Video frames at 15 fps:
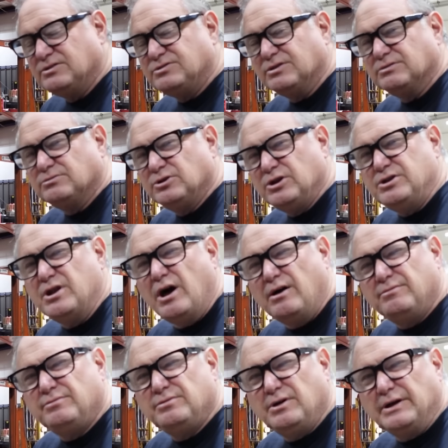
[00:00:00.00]
it's good
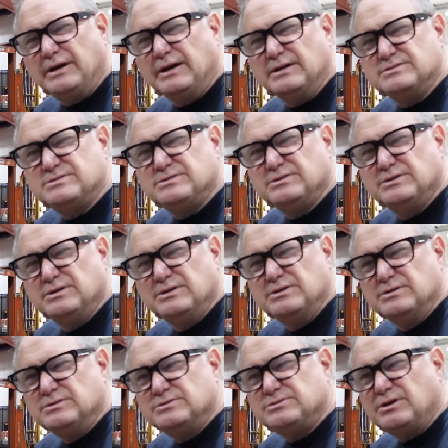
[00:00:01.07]
enough, I guess.
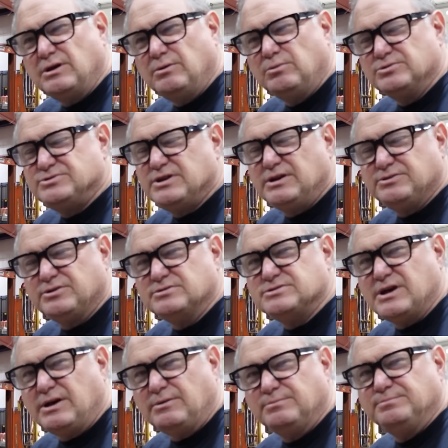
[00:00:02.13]
So we'll see how it turns
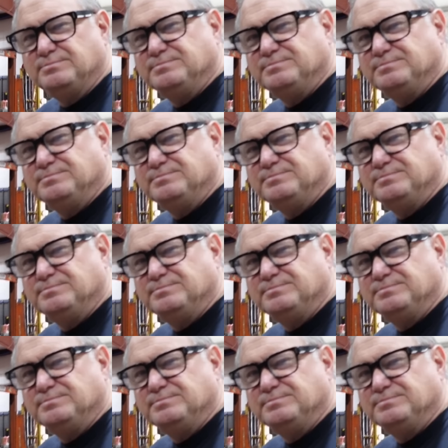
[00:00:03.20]
out.